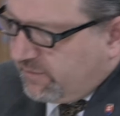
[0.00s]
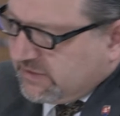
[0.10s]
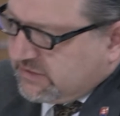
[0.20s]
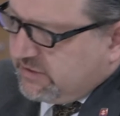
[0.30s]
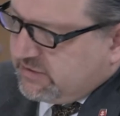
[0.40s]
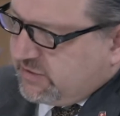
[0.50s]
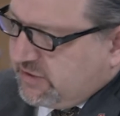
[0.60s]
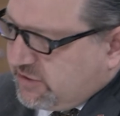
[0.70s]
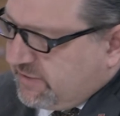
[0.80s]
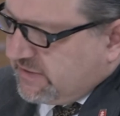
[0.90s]
of the
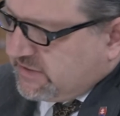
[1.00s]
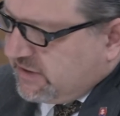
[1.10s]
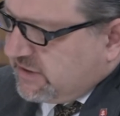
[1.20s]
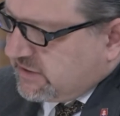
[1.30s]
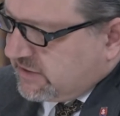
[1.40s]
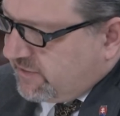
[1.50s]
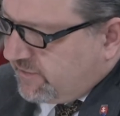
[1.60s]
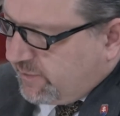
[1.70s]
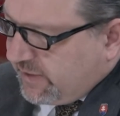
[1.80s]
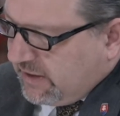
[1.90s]
situation of the citizens
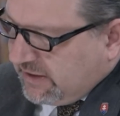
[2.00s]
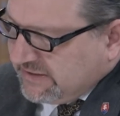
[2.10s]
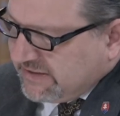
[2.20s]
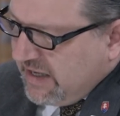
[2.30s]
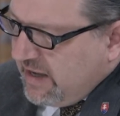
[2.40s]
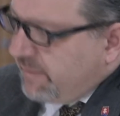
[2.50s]
of the Middle East,